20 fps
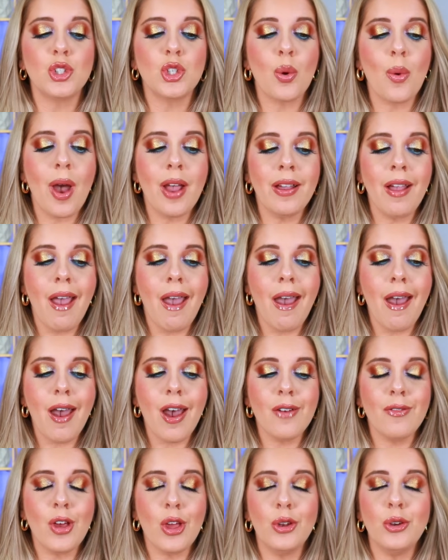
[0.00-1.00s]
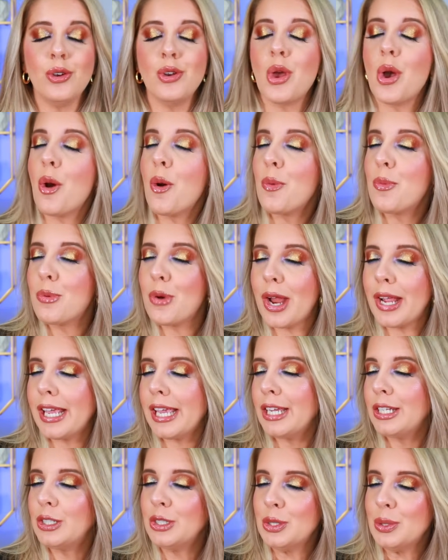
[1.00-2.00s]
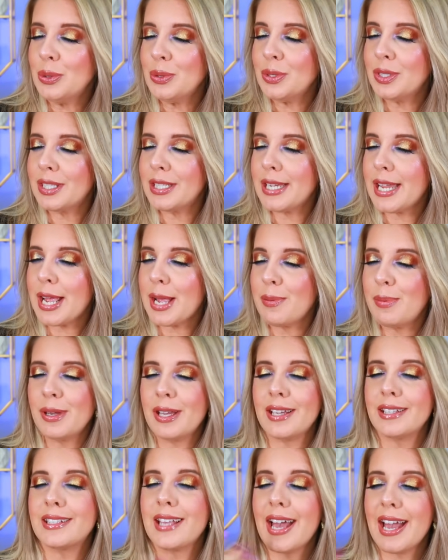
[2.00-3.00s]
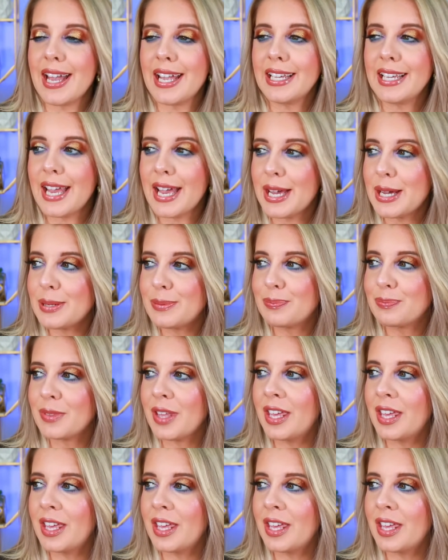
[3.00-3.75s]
So I have no breaking news today because I um,